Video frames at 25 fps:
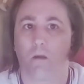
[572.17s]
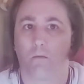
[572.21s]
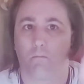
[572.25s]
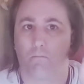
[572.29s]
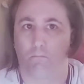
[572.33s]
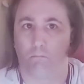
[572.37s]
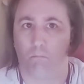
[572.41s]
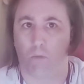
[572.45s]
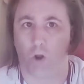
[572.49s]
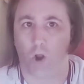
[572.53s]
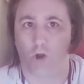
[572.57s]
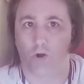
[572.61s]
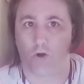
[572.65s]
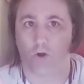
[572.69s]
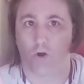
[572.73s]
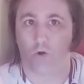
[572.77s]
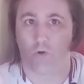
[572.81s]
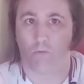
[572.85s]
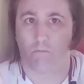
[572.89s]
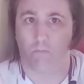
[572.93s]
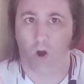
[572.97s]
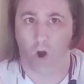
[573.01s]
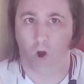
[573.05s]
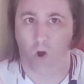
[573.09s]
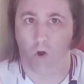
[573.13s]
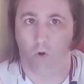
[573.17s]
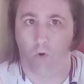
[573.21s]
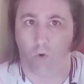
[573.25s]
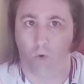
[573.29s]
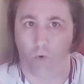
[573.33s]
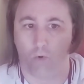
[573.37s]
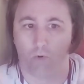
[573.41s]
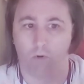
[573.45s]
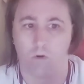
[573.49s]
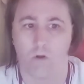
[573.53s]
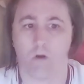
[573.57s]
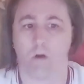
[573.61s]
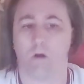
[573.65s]
Mano
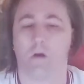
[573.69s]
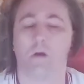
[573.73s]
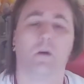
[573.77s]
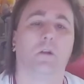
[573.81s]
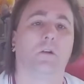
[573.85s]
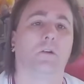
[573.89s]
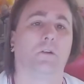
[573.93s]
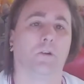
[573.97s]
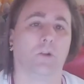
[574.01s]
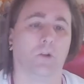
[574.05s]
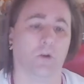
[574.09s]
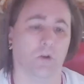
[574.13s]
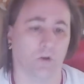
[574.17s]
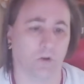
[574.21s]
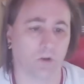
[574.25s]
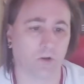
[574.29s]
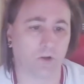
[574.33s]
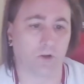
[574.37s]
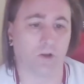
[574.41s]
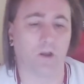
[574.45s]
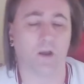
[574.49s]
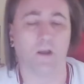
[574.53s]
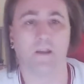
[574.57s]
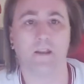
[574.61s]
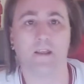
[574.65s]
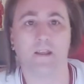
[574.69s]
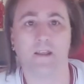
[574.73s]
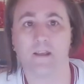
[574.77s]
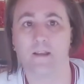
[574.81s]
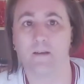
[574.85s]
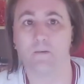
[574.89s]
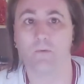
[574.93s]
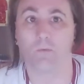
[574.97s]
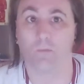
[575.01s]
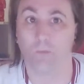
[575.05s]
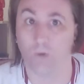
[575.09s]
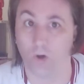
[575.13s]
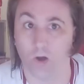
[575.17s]
Bowl look, and it
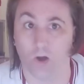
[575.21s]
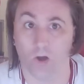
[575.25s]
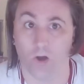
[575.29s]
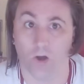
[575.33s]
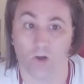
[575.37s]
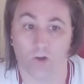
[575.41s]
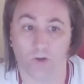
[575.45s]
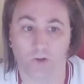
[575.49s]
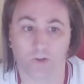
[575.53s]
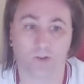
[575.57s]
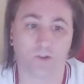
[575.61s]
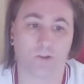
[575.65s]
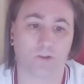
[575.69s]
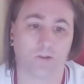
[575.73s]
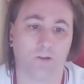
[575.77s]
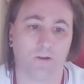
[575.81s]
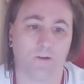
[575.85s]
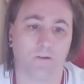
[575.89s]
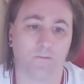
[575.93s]
works.